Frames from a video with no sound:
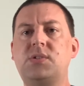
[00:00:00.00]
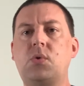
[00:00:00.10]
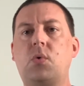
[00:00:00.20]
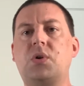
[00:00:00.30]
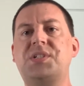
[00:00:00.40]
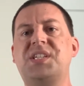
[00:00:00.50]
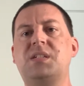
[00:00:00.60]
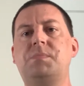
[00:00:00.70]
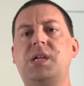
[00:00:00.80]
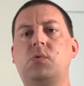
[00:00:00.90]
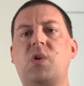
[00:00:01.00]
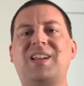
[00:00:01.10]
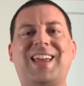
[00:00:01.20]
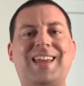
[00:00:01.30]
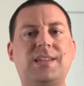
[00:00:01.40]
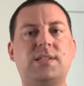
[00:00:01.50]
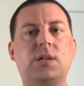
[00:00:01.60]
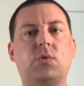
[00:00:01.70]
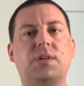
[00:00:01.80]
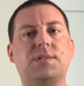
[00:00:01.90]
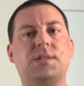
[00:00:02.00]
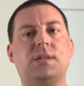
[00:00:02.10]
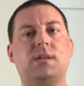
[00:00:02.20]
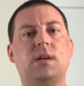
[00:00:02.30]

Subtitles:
course is being run asynchronously,